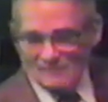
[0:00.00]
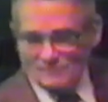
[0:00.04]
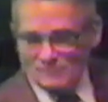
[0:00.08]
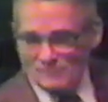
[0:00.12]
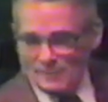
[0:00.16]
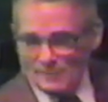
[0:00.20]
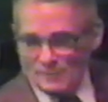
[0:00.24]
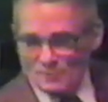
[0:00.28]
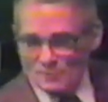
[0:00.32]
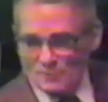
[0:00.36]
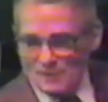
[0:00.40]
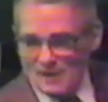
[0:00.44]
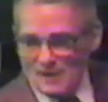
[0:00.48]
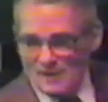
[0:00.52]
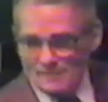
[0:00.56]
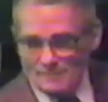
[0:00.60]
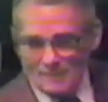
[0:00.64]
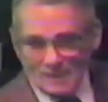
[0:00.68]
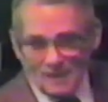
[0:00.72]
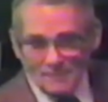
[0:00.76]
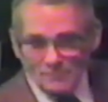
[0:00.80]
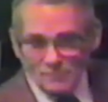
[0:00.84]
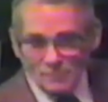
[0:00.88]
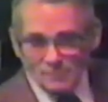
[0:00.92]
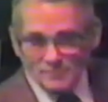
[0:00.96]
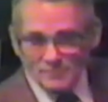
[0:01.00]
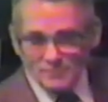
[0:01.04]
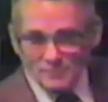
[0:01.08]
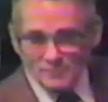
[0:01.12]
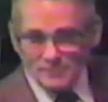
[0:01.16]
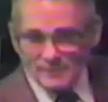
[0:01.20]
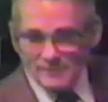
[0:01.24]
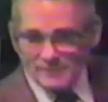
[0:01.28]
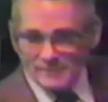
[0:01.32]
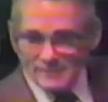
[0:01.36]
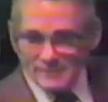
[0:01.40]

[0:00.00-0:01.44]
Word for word: haven't got a sign in my pulpit saying